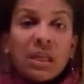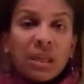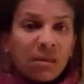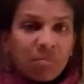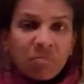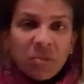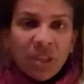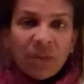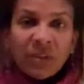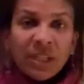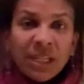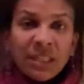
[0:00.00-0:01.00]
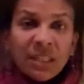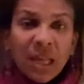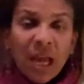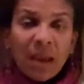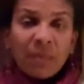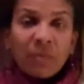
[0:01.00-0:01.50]
in 7 days'
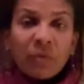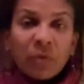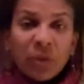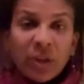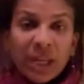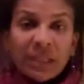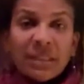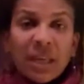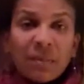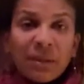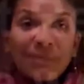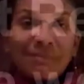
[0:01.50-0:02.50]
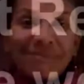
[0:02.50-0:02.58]
time for the next segment.